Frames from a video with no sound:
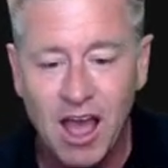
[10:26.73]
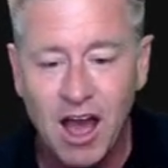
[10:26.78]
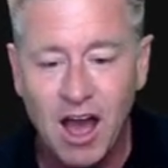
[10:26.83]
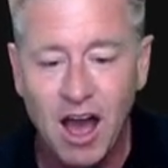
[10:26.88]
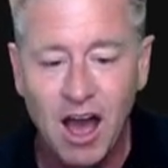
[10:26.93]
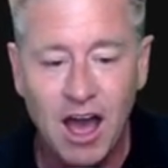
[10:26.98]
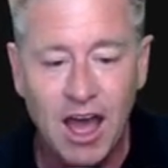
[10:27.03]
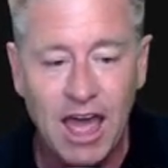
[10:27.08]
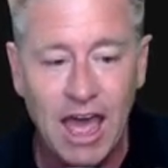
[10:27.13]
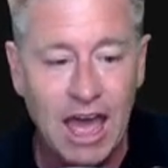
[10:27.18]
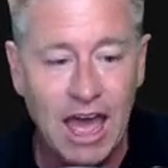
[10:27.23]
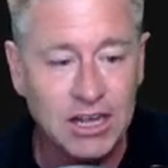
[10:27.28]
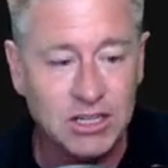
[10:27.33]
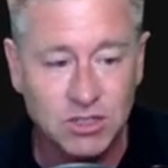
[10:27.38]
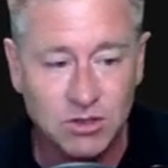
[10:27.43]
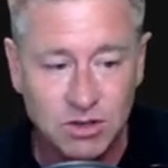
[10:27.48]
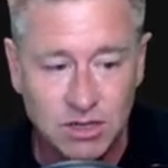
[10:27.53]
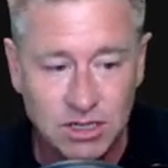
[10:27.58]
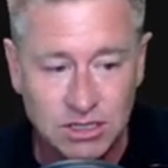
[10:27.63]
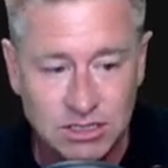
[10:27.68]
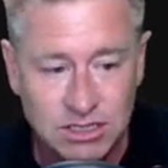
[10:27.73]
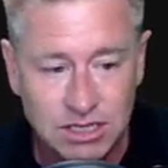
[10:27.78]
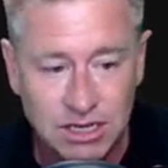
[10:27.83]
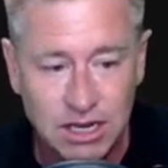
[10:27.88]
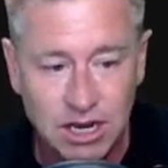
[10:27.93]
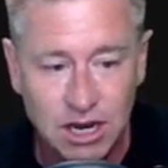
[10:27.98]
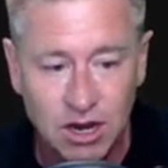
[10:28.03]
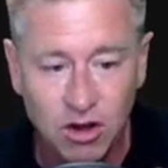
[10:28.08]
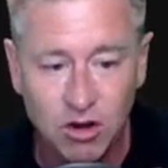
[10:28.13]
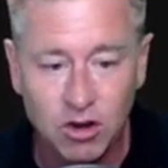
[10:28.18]
Uh, as you can see
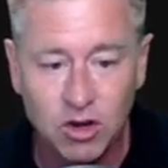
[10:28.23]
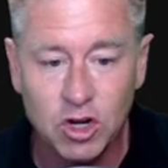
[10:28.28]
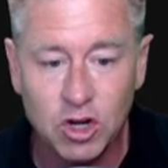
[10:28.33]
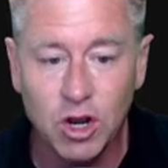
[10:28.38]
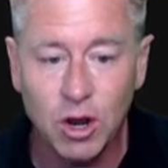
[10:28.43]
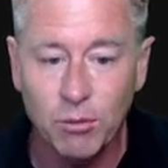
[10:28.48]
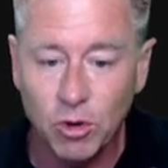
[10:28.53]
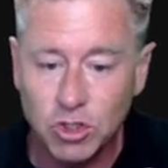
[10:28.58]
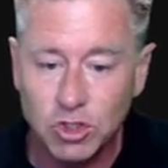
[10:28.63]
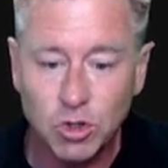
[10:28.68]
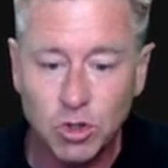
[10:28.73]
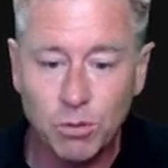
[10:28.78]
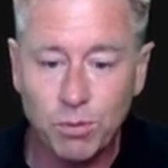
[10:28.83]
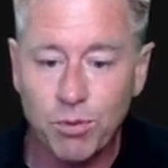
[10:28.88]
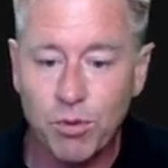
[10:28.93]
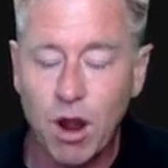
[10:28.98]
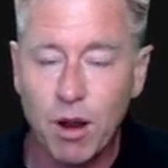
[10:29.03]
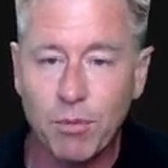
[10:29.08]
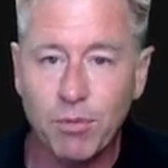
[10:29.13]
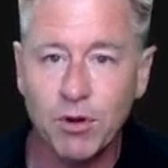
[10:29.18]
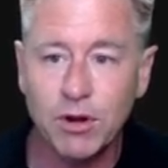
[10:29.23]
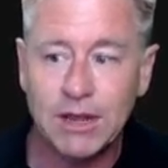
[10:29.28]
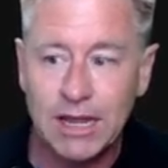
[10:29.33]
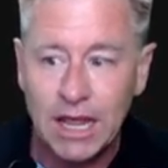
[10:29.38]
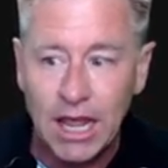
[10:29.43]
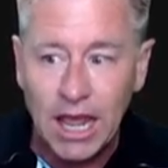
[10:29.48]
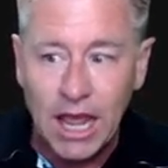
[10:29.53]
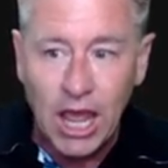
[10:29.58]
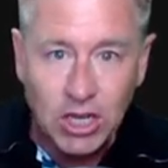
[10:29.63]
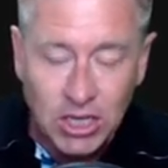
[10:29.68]
here, commercial
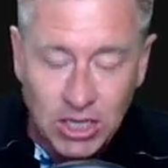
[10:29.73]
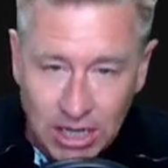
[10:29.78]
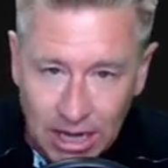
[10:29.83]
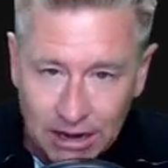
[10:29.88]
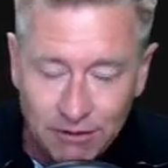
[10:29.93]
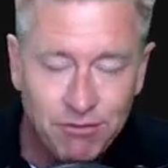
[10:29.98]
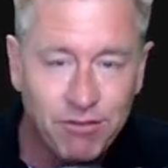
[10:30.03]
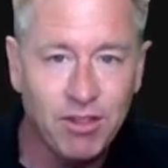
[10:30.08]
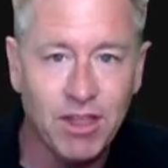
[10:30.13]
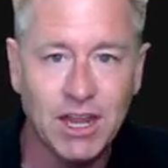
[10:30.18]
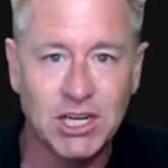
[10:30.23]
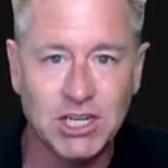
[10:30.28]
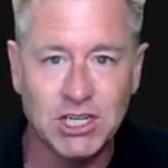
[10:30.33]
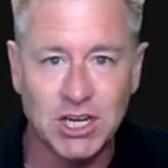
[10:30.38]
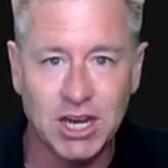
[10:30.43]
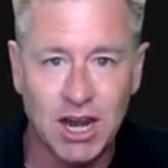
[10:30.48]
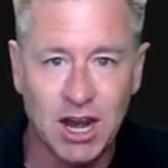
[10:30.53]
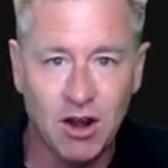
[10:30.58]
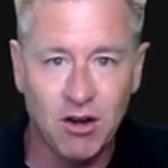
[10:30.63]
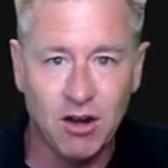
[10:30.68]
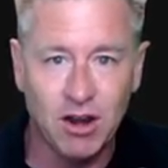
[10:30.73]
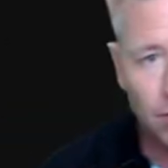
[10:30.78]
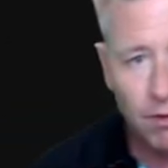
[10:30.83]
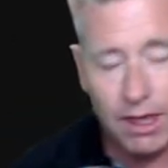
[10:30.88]
property deflationary.